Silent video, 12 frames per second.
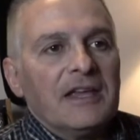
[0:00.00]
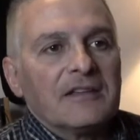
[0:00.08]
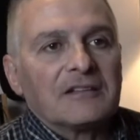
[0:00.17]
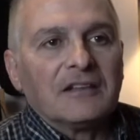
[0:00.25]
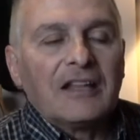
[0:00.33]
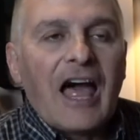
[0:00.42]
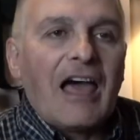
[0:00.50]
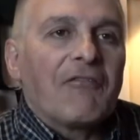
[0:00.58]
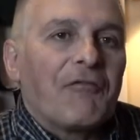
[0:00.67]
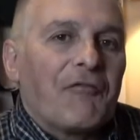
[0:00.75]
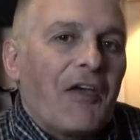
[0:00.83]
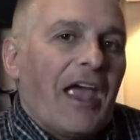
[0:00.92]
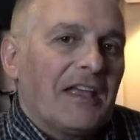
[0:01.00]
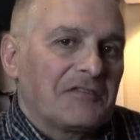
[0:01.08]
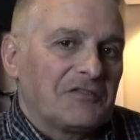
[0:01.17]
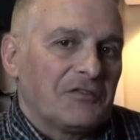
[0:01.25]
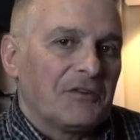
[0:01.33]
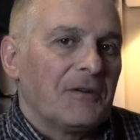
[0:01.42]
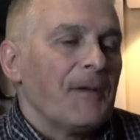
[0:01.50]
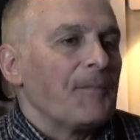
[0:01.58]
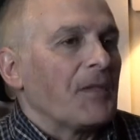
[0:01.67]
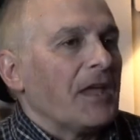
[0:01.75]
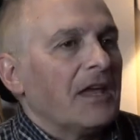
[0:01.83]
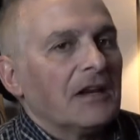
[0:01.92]
is a lot faster
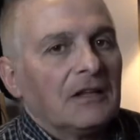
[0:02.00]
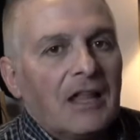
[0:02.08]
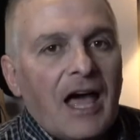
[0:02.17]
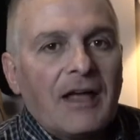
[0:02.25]
and